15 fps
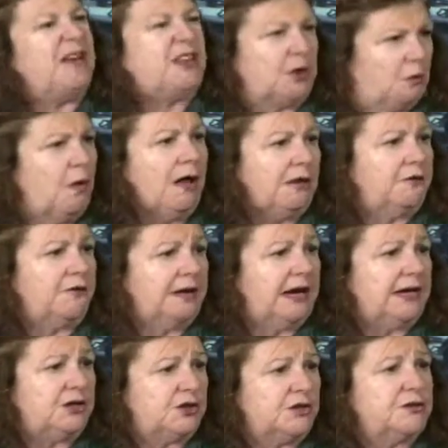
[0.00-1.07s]
meet the
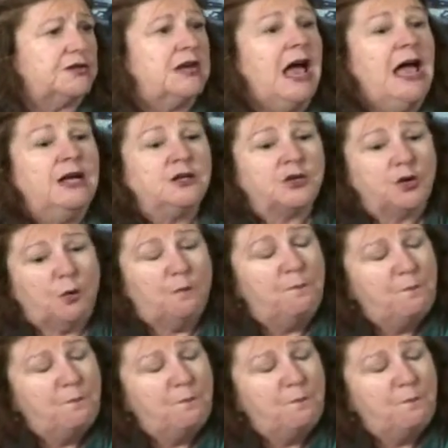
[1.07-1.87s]
qualifications. So, but